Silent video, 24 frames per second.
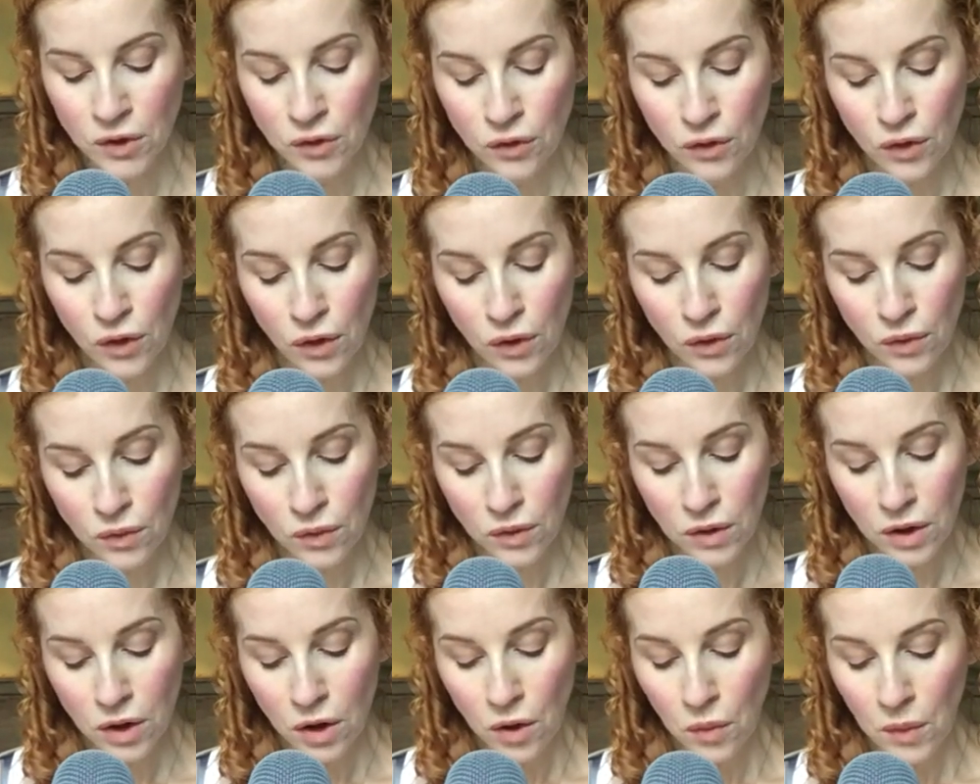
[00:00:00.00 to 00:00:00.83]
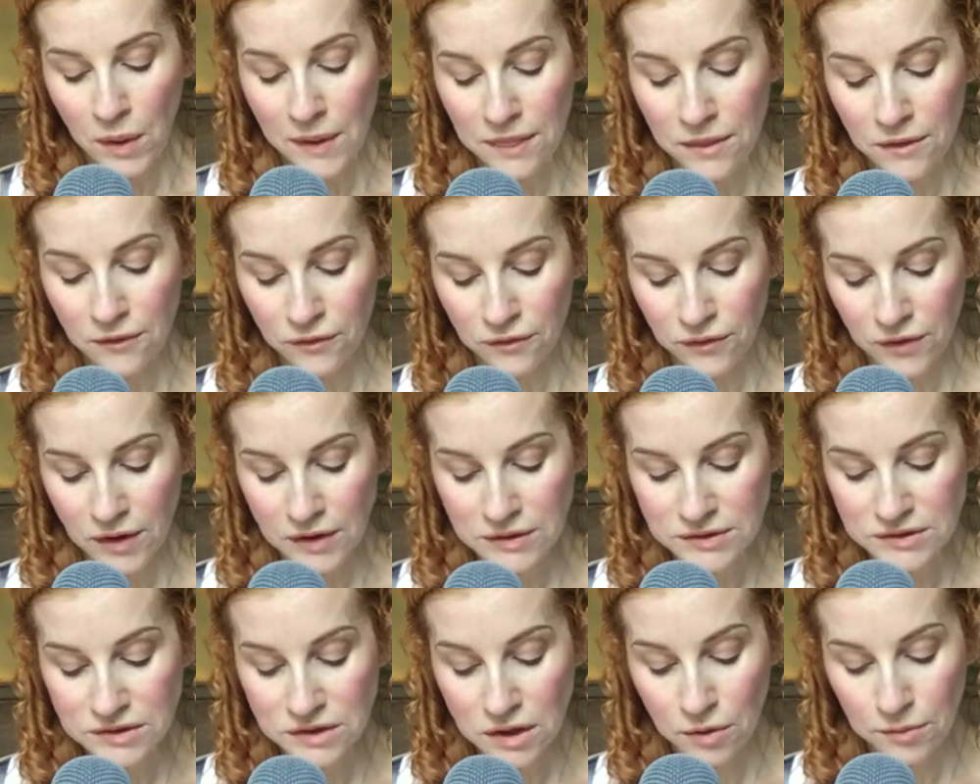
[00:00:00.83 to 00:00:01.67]
though when the
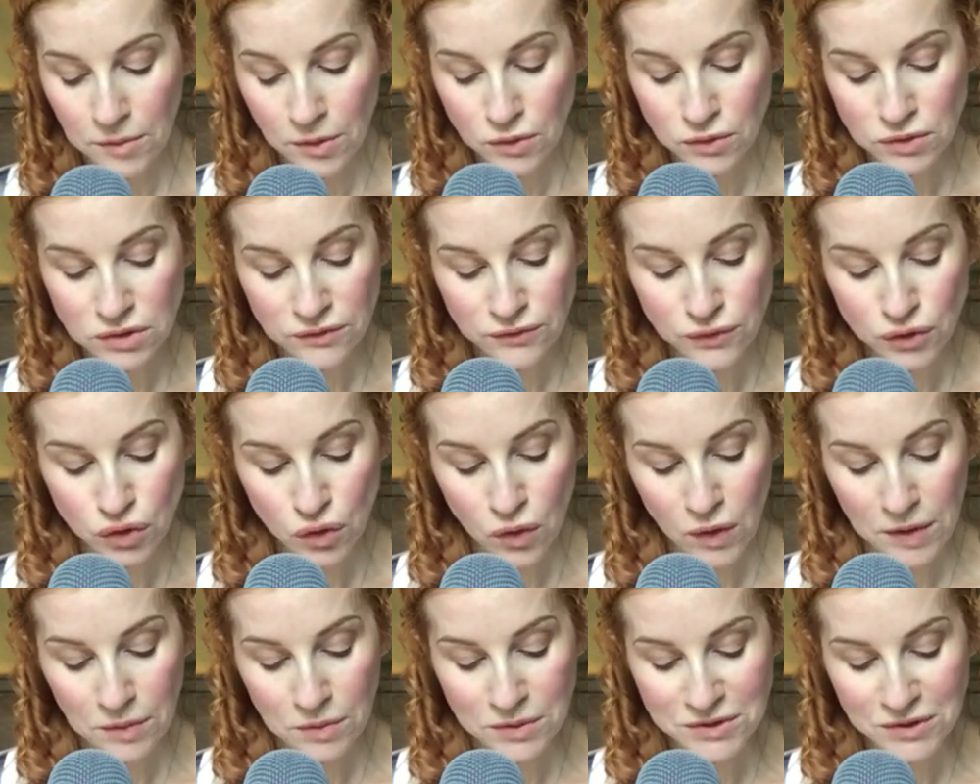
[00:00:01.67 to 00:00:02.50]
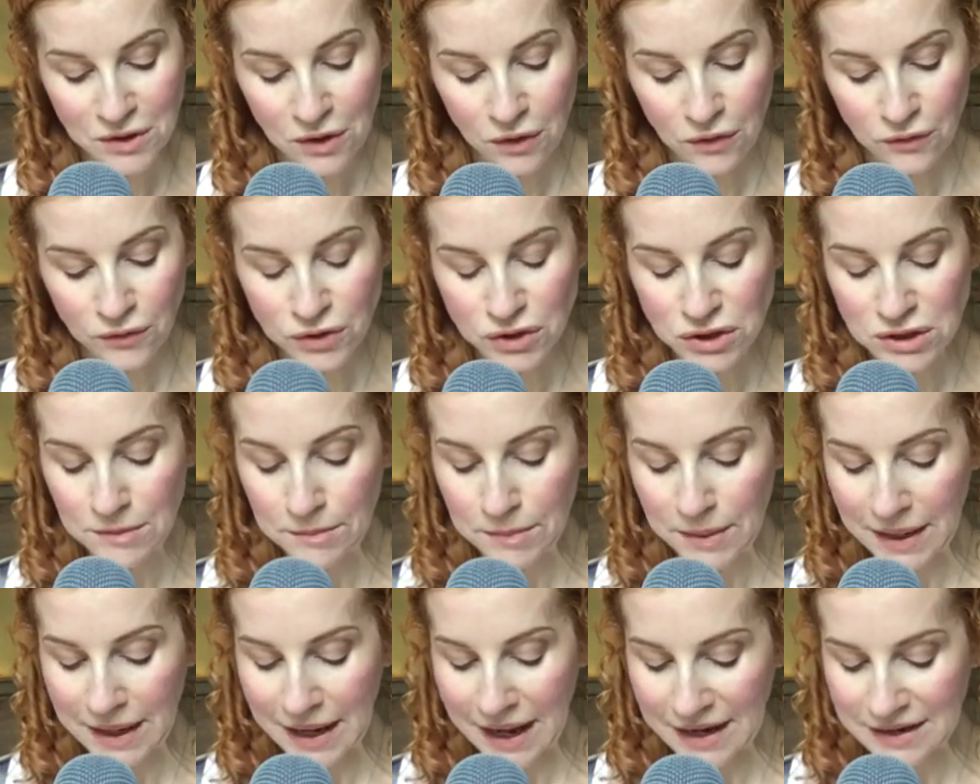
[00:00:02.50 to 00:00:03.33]
first tumult of joy was over she
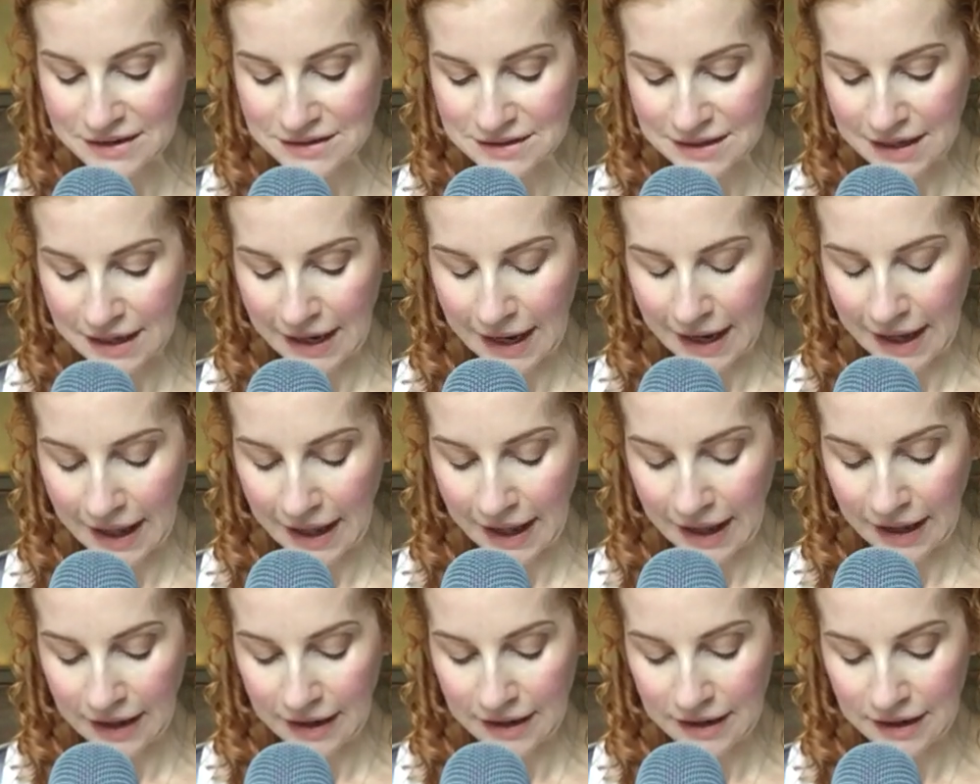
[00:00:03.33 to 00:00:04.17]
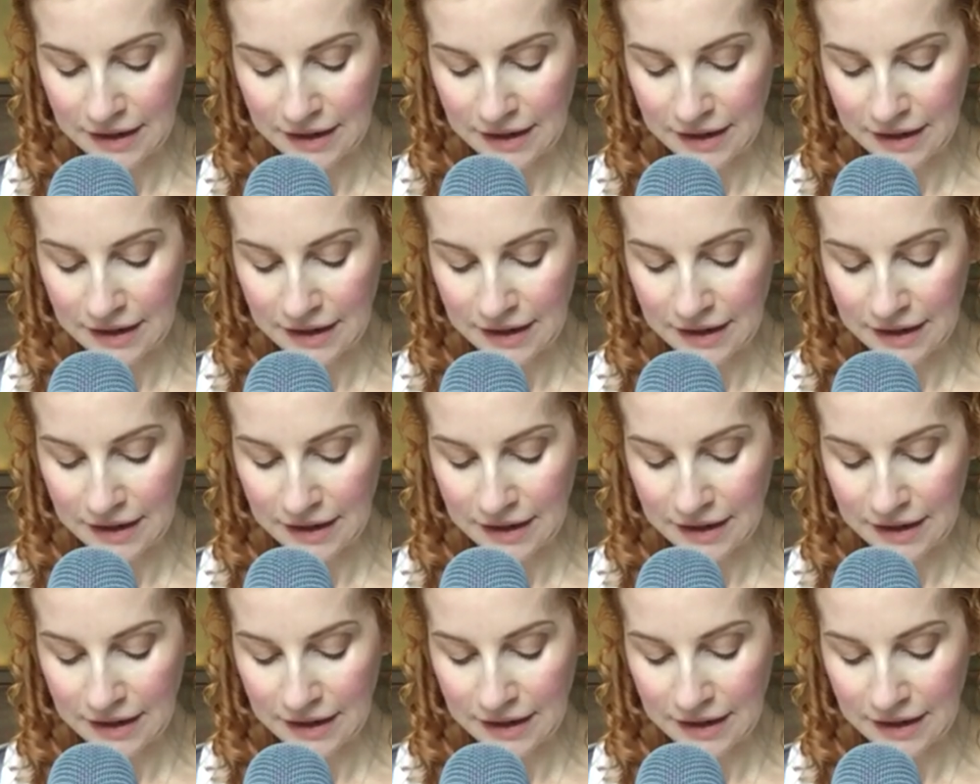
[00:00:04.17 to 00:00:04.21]
began to declare